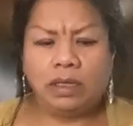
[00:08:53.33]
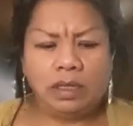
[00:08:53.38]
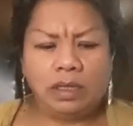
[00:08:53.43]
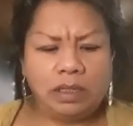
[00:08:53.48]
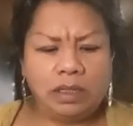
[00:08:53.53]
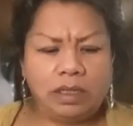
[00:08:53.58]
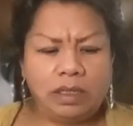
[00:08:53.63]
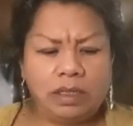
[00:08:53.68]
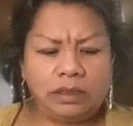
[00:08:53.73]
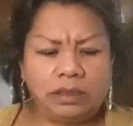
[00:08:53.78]

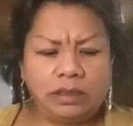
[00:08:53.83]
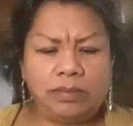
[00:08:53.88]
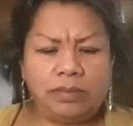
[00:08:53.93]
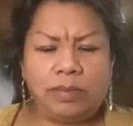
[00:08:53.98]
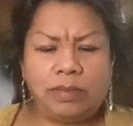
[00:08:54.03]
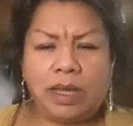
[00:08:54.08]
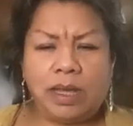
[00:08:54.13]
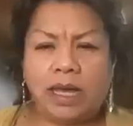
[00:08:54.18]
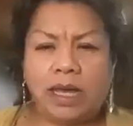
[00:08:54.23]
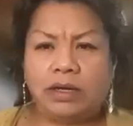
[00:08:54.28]
Does it
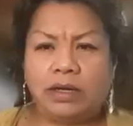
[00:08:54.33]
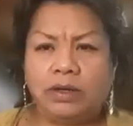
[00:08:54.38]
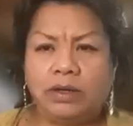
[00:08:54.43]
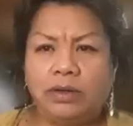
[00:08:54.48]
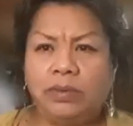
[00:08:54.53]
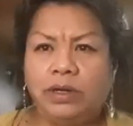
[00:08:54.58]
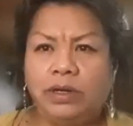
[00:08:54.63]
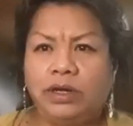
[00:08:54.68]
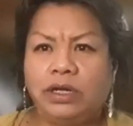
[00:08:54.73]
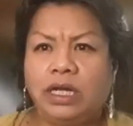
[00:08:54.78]
matter where
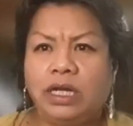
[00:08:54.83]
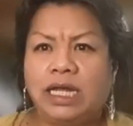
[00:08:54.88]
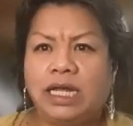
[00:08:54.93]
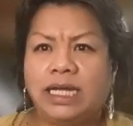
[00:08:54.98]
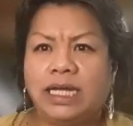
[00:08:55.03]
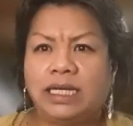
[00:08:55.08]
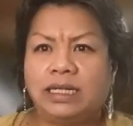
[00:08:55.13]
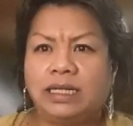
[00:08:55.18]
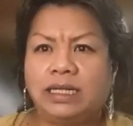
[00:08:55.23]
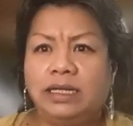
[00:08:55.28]
your client
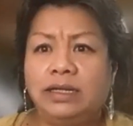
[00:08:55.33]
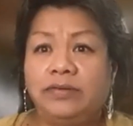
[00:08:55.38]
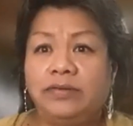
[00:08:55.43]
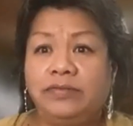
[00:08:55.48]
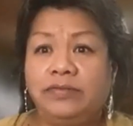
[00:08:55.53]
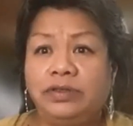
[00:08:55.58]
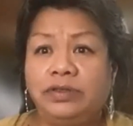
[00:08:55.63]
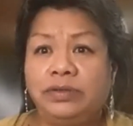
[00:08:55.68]
lives?